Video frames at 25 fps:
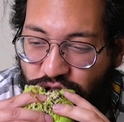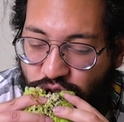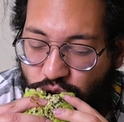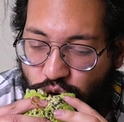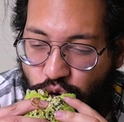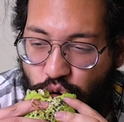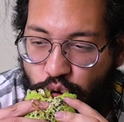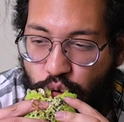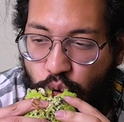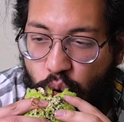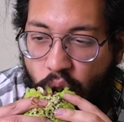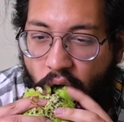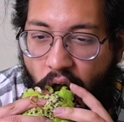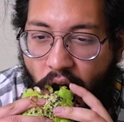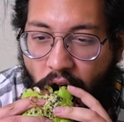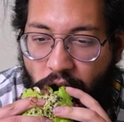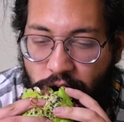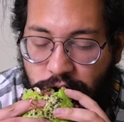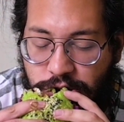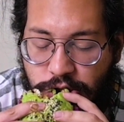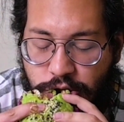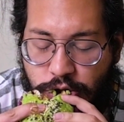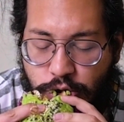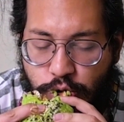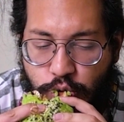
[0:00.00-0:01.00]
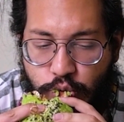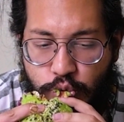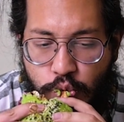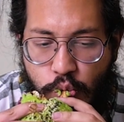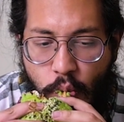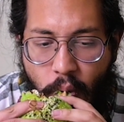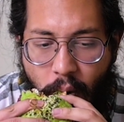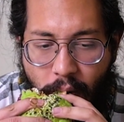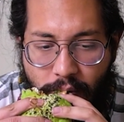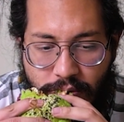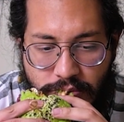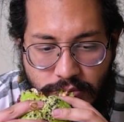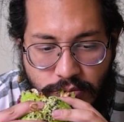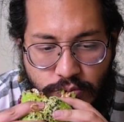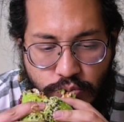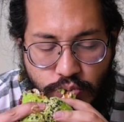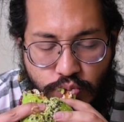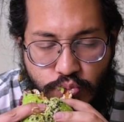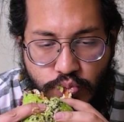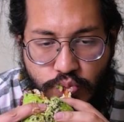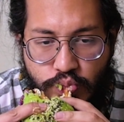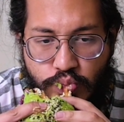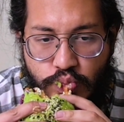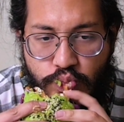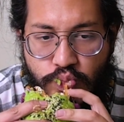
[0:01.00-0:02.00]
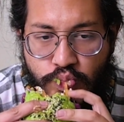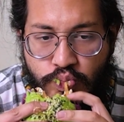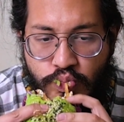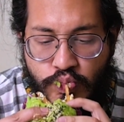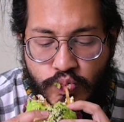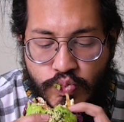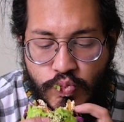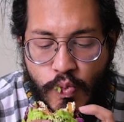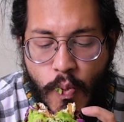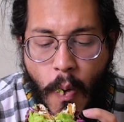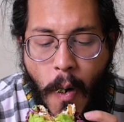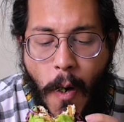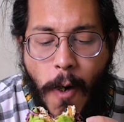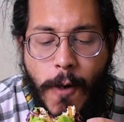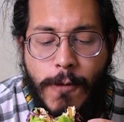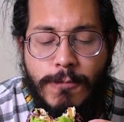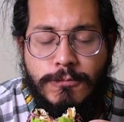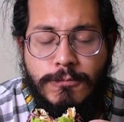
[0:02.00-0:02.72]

Wow. It actually feels like I'm eating